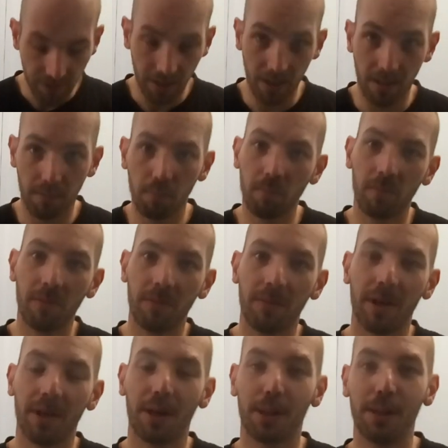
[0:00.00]
Um,
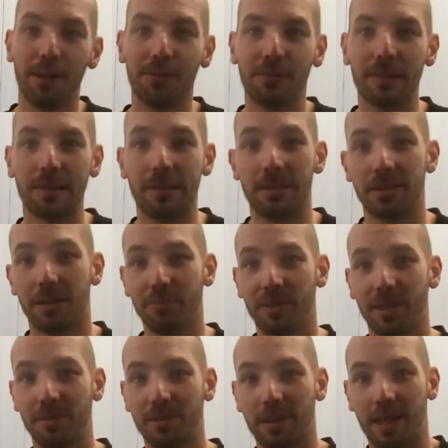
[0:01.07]
and I even
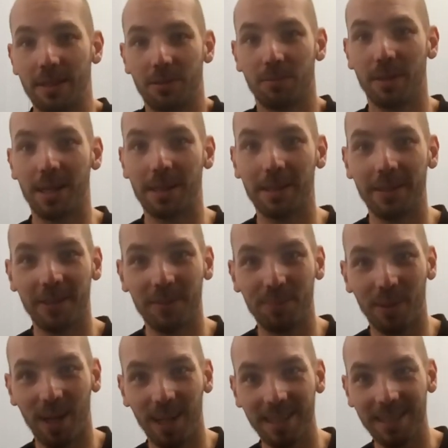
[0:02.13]
sometimes like to make a little
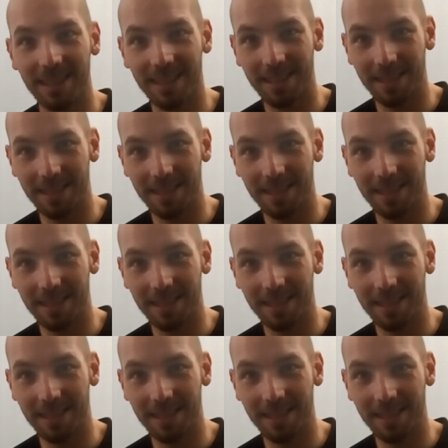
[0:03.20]
party at